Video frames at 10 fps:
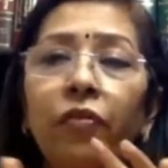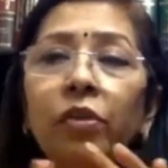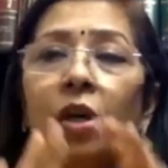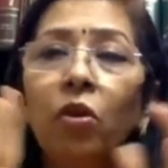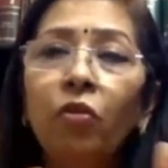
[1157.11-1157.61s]

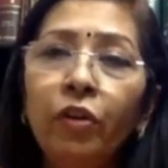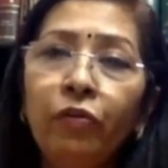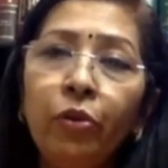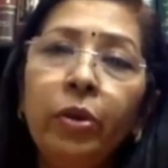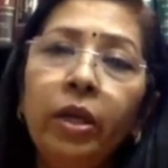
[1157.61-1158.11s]
the
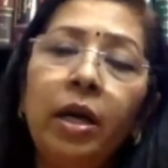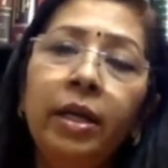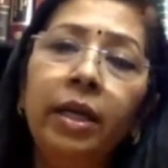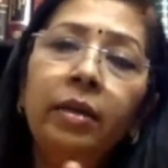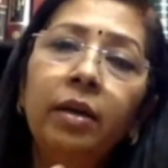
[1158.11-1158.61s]
overview
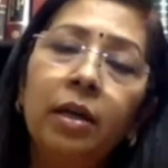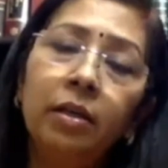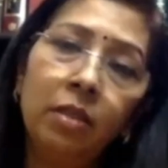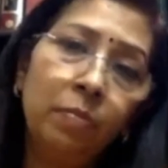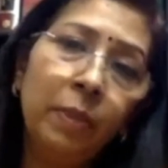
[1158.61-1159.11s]
regarding
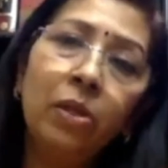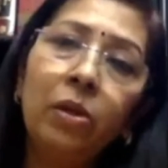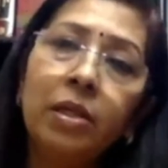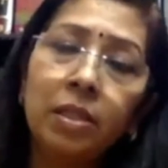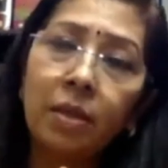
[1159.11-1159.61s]
this
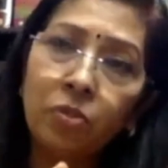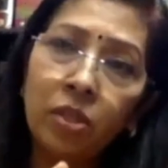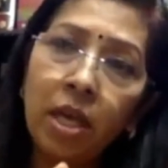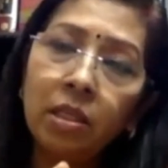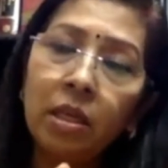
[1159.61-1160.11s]
particular
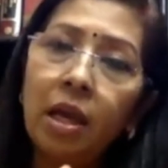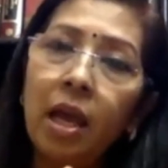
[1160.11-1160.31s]
subject,